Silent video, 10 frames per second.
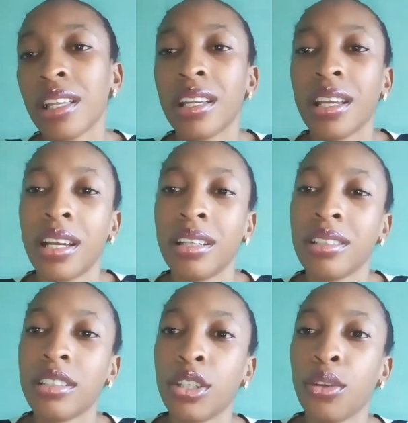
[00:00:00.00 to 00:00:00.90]
And
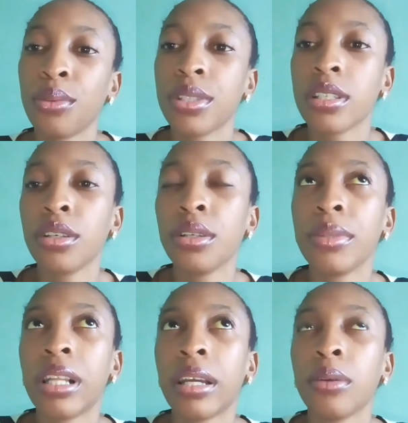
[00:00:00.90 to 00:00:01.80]
you know, it's not going to be
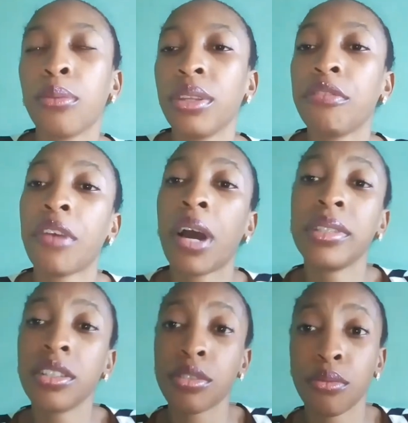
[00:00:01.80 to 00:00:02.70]
like when family
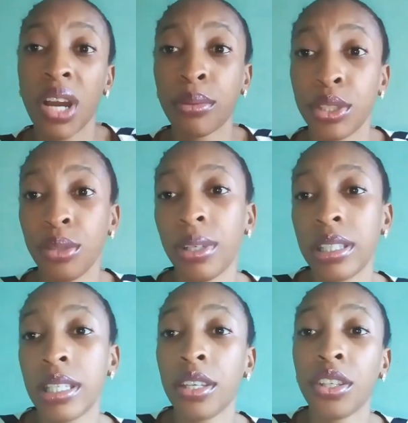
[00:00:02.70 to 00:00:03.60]
is around you and
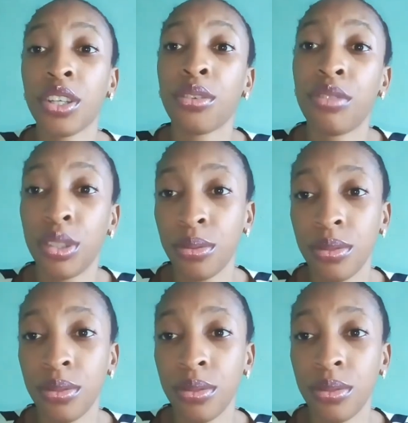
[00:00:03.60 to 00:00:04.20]
taking care of you,